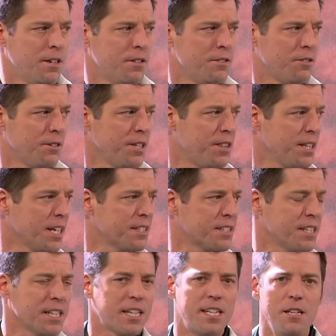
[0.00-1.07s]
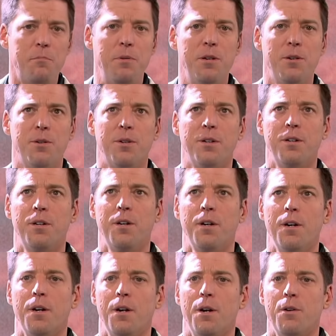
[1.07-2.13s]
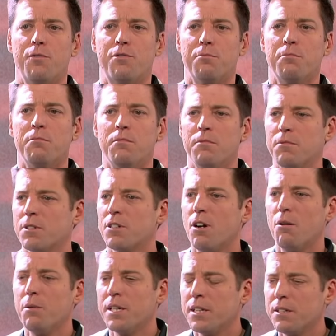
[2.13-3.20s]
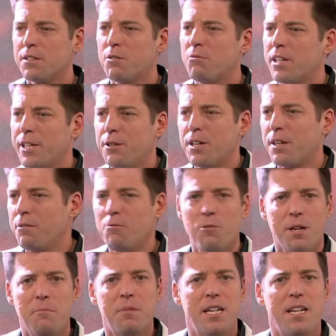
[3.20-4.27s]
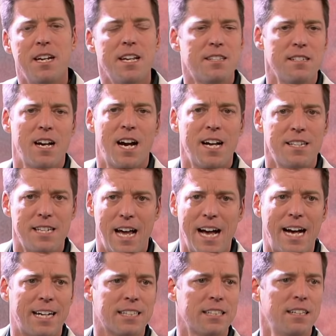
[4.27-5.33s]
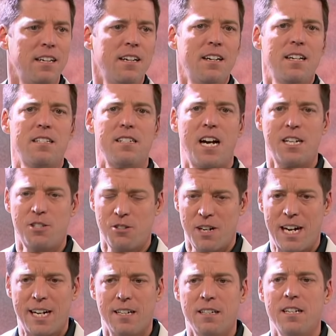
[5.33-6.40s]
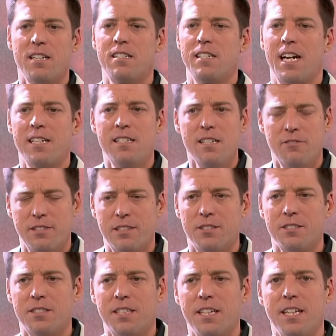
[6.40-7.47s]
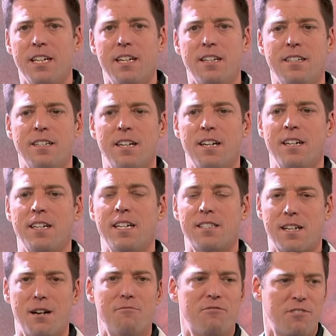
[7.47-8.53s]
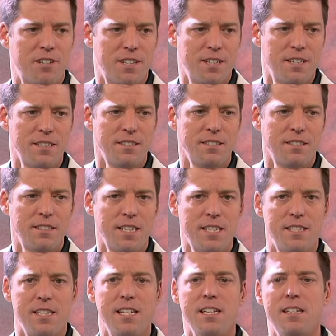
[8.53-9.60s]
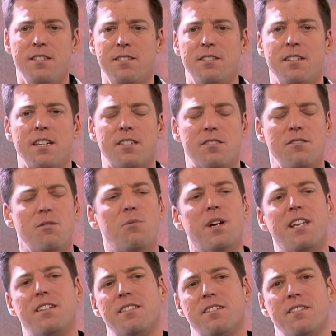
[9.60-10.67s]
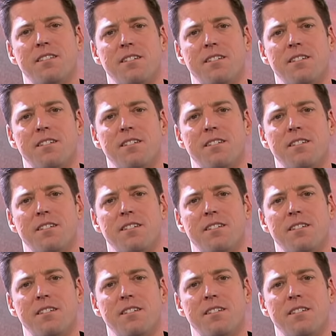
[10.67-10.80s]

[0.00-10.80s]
The only thing that's going to keep you from going to where you want to be is not attack, is not trial, it's not difficulty, it's comfort. It's ease, it's no wind.